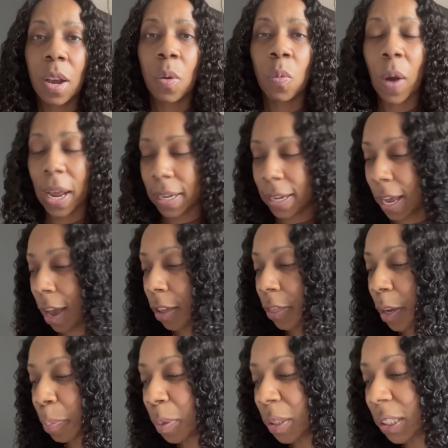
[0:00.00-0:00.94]
Right now,
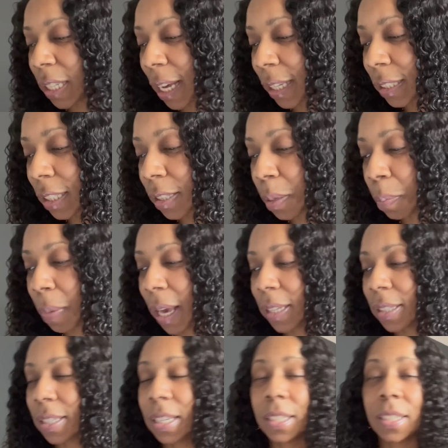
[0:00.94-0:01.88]
they're projecting to
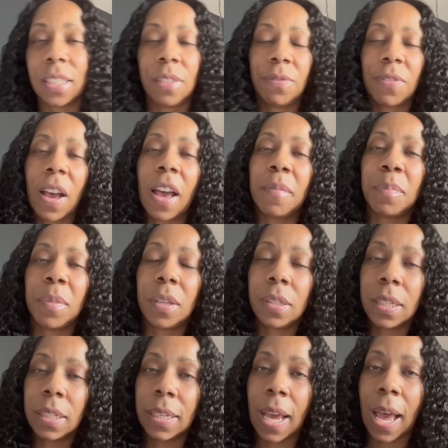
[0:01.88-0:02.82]
make $65
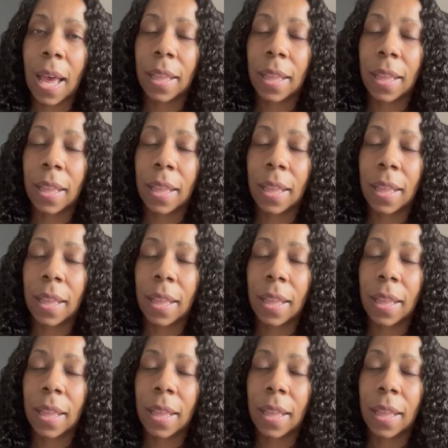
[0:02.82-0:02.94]
million,